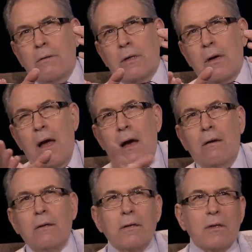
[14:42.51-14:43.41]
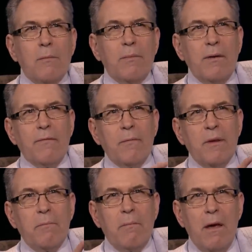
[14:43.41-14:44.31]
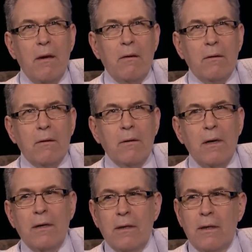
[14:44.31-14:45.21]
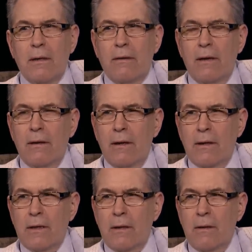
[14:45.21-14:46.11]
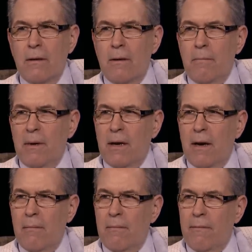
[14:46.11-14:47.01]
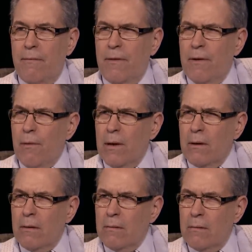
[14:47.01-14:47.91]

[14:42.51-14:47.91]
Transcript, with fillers: So how does something from the bagel to the Tin Lizzie become Fiorello?